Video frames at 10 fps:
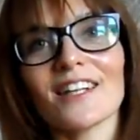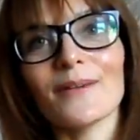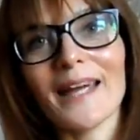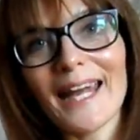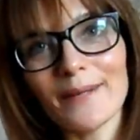
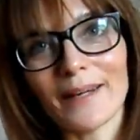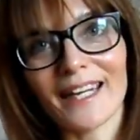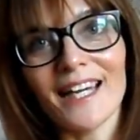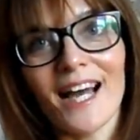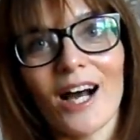So
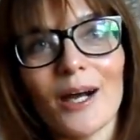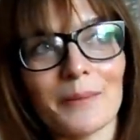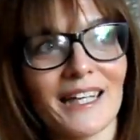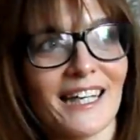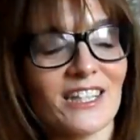anyway,
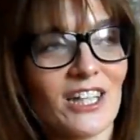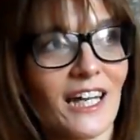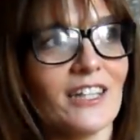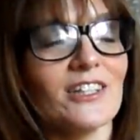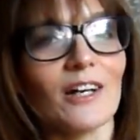I'm going to get
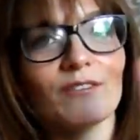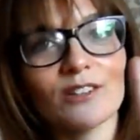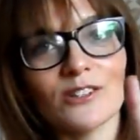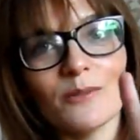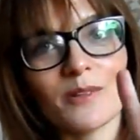changed. I've
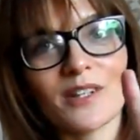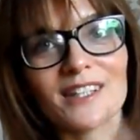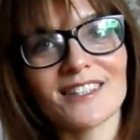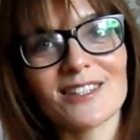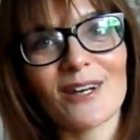got two more
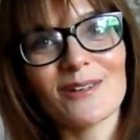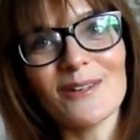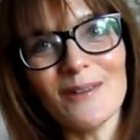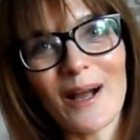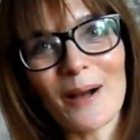things to show
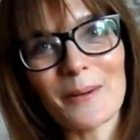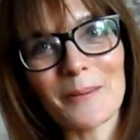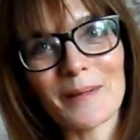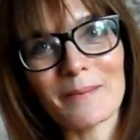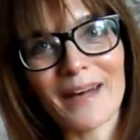you. I
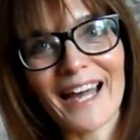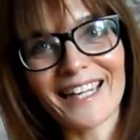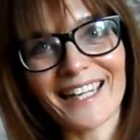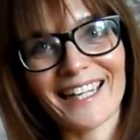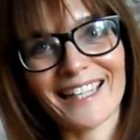will be
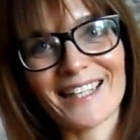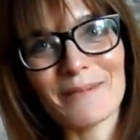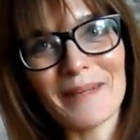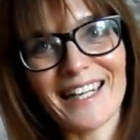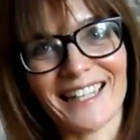back in a